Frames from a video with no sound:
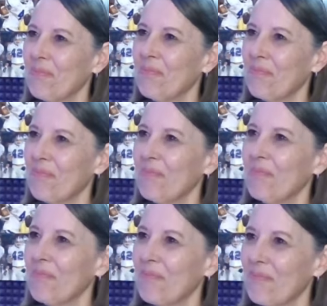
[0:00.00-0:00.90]

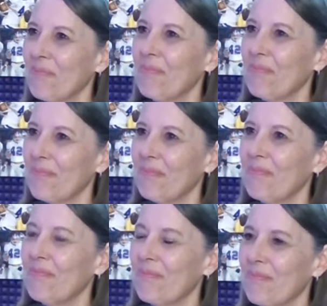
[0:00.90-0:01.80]

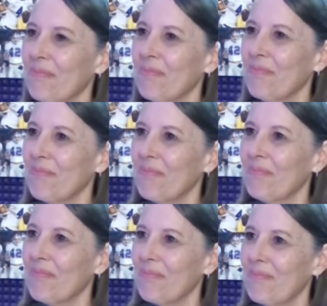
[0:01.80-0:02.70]

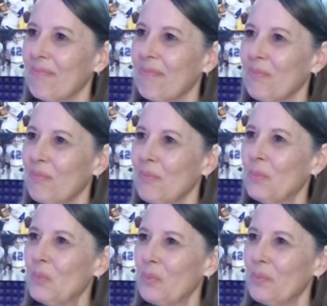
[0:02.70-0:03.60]

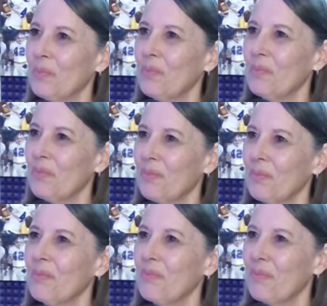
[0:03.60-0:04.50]

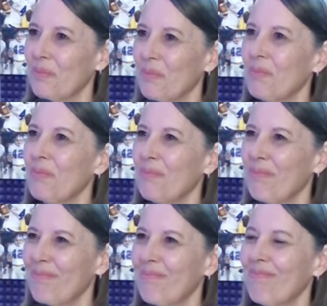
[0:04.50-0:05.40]

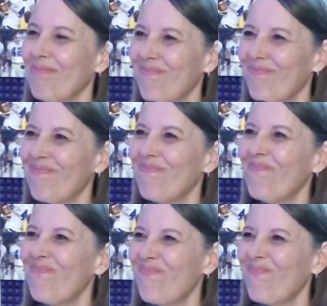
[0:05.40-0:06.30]

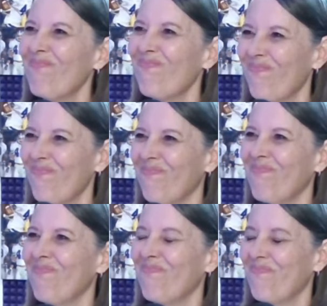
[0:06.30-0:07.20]

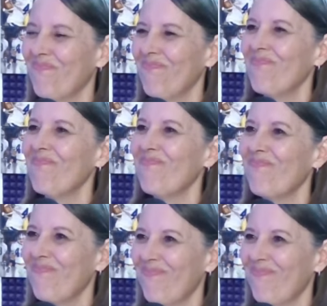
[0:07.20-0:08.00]
No words are spoken by the person on screen.